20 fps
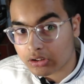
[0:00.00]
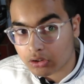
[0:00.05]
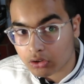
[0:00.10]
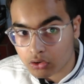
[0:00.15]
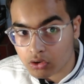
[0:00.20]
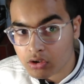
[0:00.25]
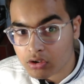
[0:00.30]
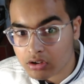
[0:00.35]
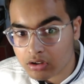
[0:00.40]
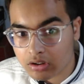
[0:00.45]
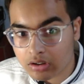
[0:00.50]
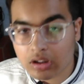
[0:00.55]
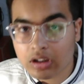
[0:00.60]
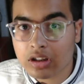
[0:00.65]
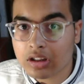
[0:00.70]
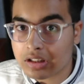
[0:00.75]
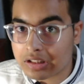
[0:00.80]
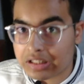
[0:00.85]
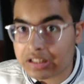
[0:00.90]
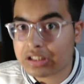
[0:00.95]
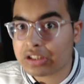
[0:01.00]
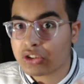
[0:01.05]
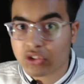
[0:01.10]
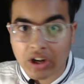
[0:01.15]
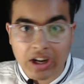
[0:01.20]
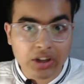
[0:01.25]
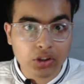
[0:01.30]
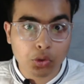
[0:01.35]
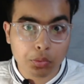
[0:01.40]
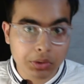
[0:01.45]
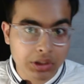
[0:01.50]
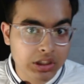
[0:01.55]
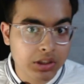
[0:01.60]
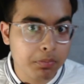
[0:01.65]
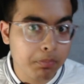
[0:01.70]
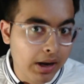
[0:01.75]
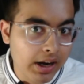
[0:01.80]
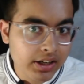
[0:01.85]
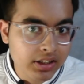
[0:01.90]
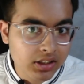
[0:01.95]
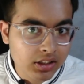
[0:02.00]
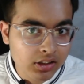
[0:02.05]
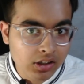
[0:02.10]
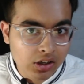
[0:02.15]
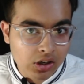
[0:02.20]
rook. He is trying to be smart